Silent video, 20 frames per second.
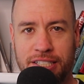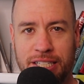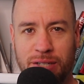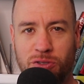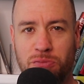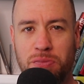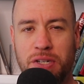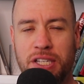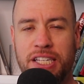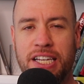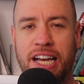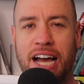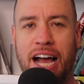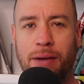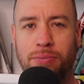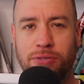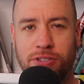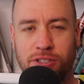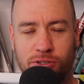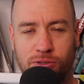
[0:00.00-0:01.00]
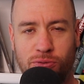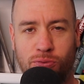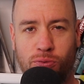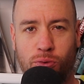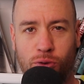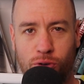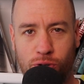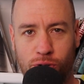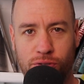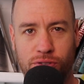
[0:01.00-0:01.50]
it would mean the absolute
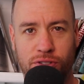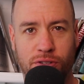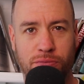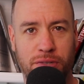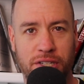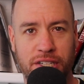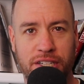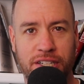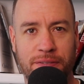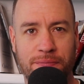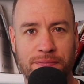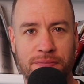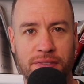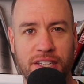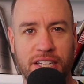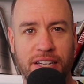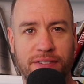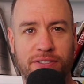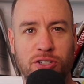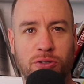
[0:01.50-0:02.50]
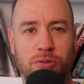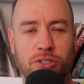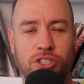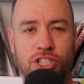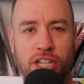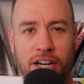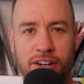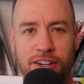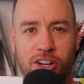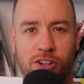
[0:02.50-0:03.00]
world to me if you would
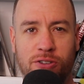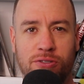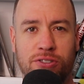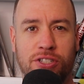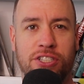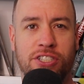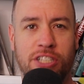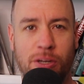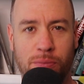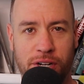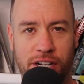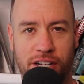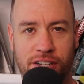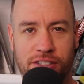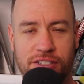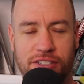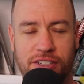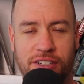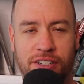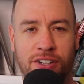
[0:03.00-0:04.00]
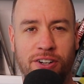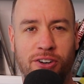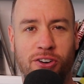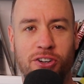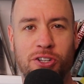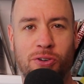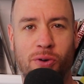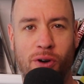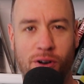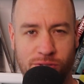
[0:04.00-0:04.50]
share it out to someone else who
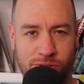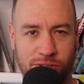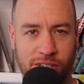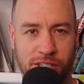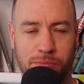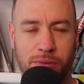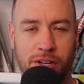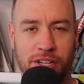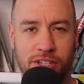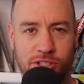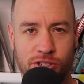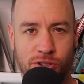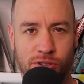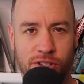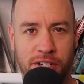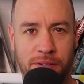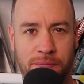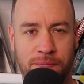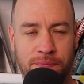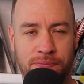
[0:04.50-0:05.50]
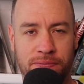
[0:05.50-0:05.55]
you also think might enjoy it.